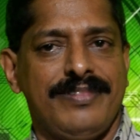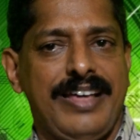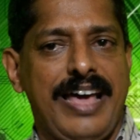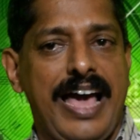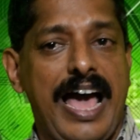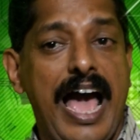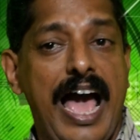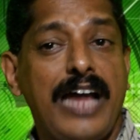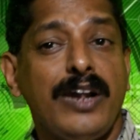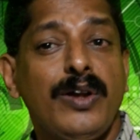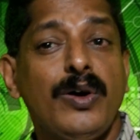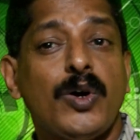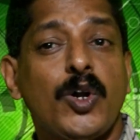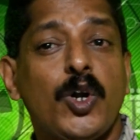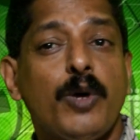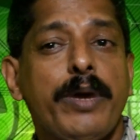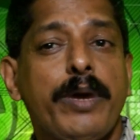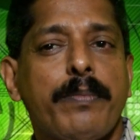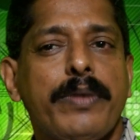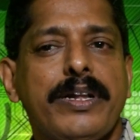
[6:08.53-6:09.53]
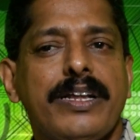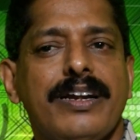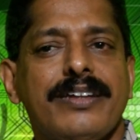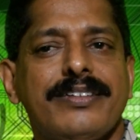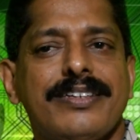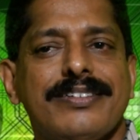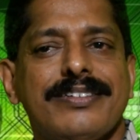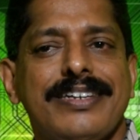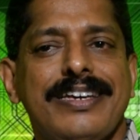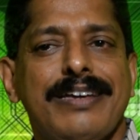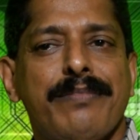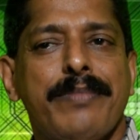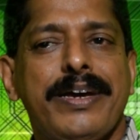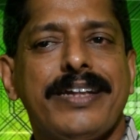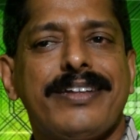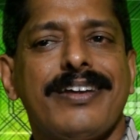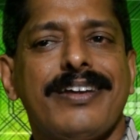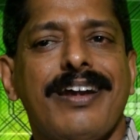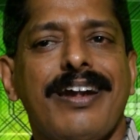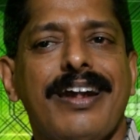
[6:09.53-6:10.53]
Halochromic materials is the
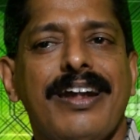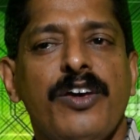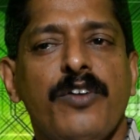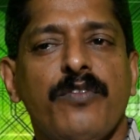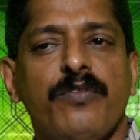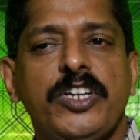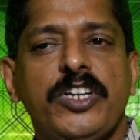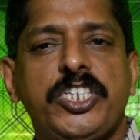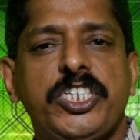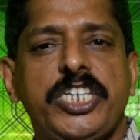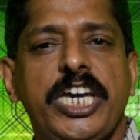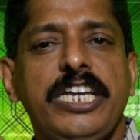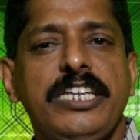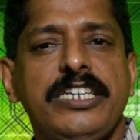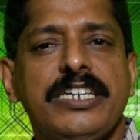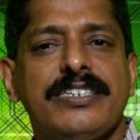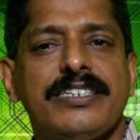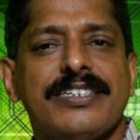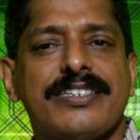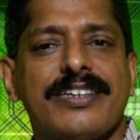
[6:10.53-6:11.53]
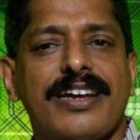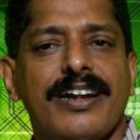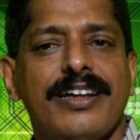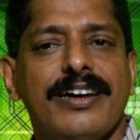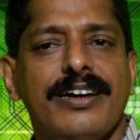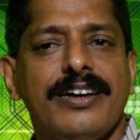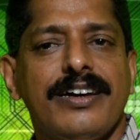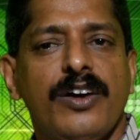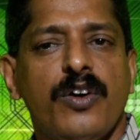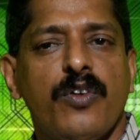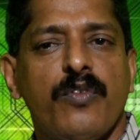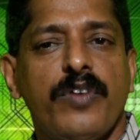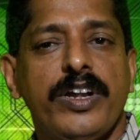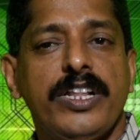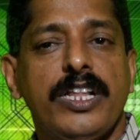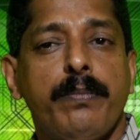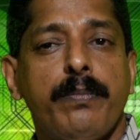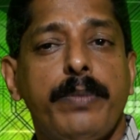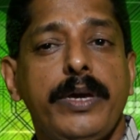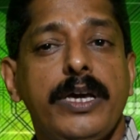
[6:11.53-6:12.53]
material which changes its color when
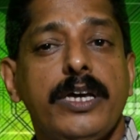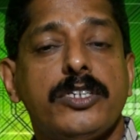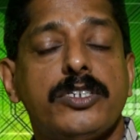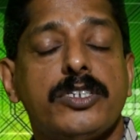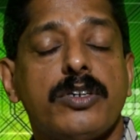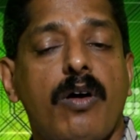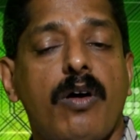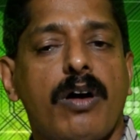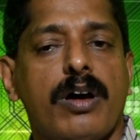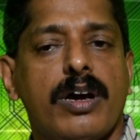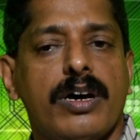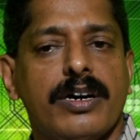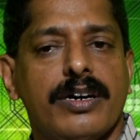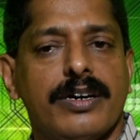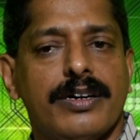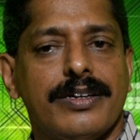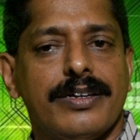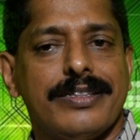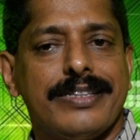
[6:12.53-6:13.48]
the pH occurs.